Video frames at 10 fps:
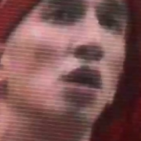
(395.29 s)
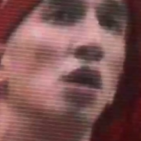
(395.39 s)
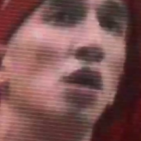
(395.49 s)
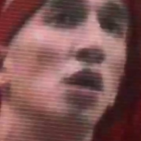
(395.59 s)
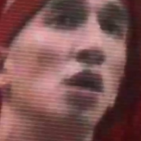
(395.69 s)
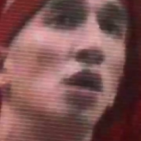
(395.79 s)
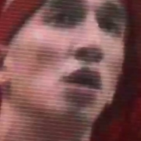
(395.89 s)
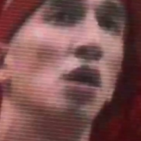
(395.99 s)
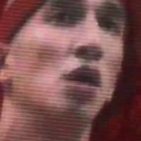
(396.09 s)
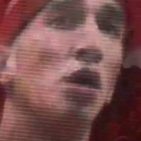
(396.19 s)
San Miguel
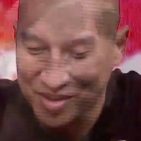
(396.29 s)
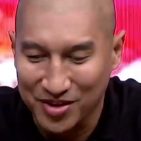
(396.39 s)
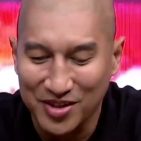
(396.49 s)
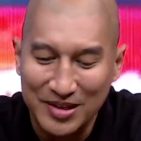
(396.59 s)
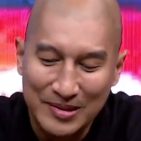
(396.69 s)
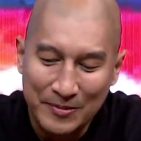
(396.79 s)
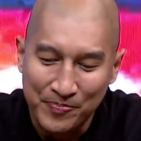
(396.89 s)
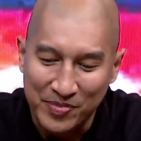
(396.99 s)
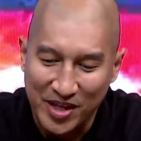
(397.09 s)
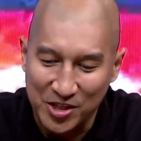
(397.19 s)
did. So
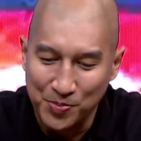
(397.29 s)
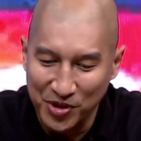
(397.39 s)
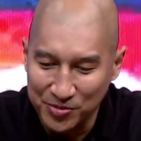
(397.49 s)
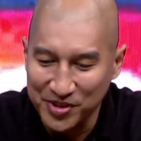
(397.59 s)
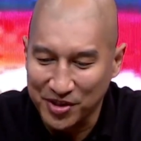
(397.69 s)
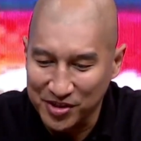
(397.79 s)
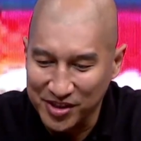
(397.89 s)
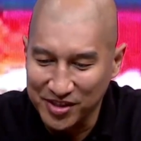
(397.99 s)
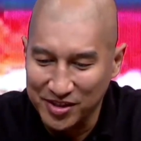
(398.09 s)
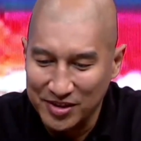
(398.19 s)
that spoiled me
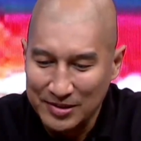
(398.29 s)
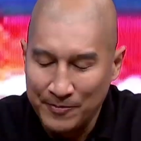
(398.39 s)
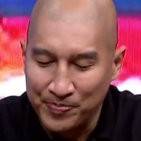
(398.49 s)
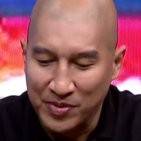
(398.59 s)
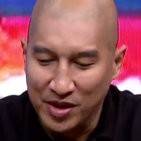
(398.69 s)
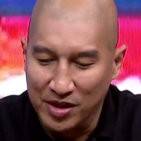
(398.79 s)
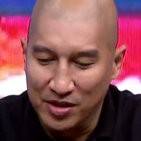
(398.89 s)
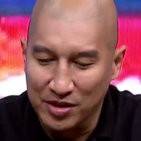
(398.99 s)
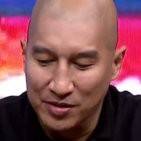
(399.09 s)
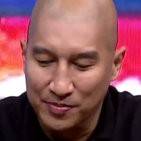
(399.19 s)
early.
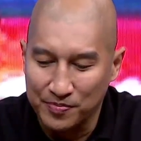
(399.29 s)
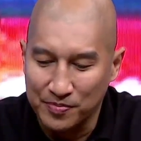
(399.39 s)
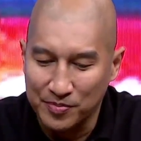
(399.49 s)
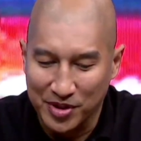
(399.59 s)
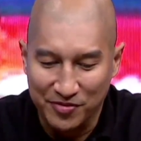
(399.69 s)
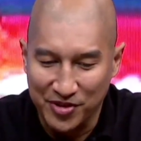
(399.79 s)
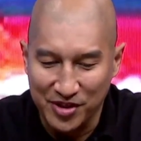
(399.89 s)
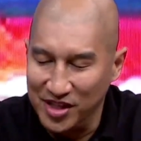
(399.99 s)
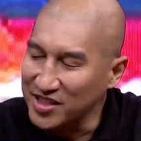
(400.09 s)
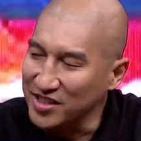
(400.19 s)
But I'm very
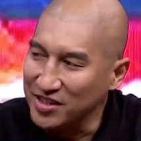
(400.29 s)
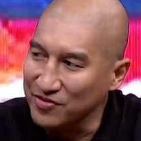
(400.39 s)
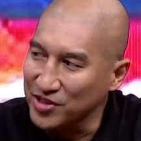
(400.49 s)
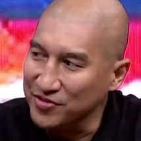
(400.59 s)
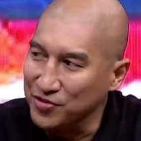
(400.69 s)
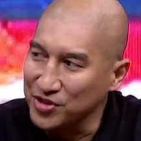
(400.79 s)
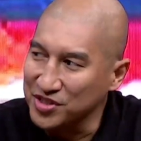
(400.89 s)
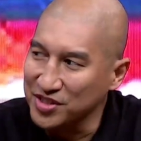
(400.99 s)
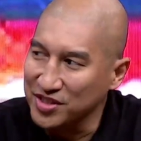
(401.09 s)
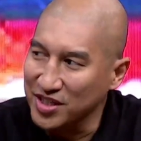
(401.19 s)
lucky. I'm very
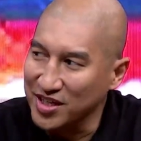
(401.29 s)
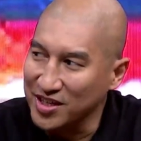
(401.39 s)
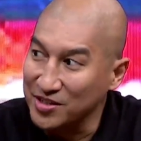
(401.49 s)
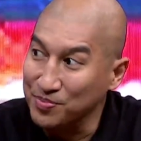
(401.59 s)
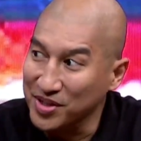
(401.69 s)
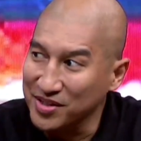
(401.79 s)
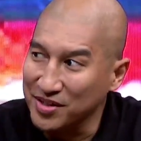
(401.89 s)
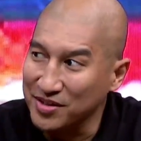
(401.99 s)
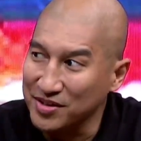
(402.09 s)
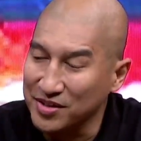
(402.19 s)
fortunate that I got to play
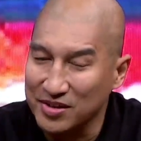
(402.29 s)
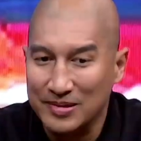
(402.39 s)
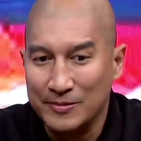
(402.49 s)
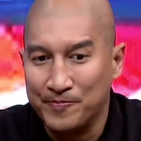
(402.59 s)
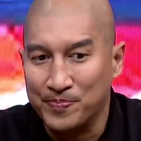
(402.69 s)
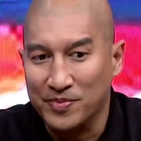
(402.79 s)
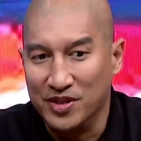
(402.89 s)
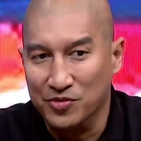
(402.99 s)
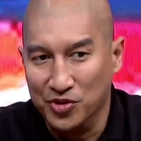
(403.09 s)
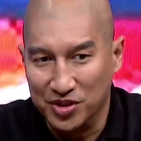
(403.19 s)
there
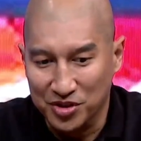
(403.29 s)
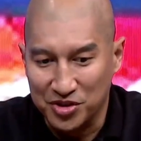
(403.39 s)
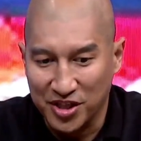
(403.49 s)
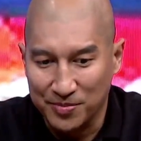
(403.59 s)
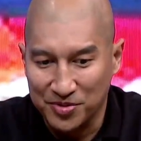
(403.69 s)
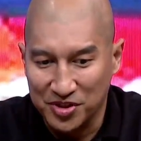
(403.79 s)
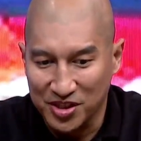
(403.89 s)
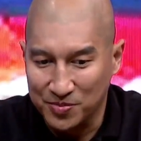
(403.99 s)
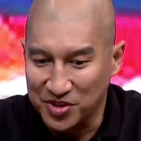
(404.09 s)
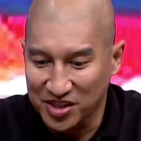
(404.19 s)
and win those
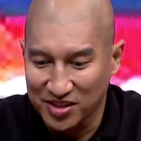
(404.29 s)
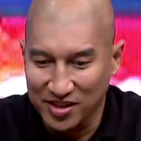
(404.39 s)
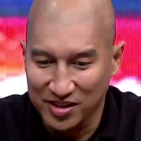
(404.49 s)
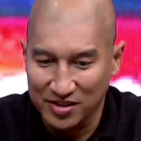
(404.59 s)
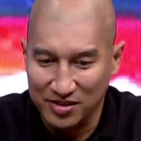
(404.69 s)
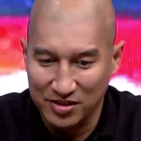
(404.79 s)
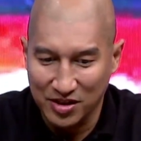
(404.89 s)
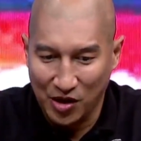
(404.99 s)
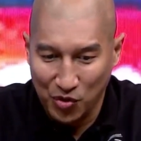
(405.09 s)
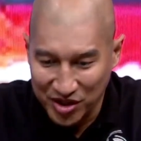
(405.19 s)
championships. And
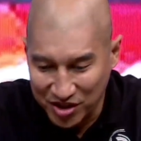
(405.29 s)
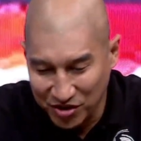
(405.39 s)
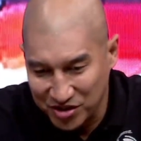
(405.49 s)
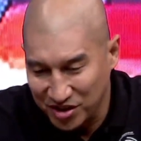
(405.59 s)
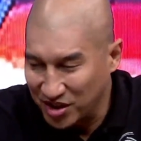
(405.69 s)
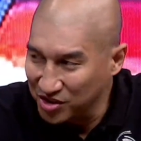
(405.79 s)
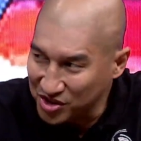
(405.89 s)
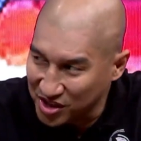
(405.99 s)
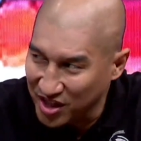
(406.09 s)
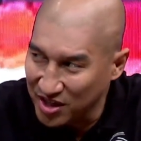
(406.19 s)
I want to go into
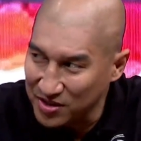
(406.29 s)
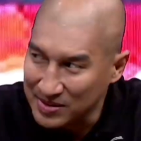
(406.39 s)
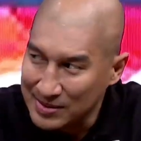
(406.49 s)
coaching now.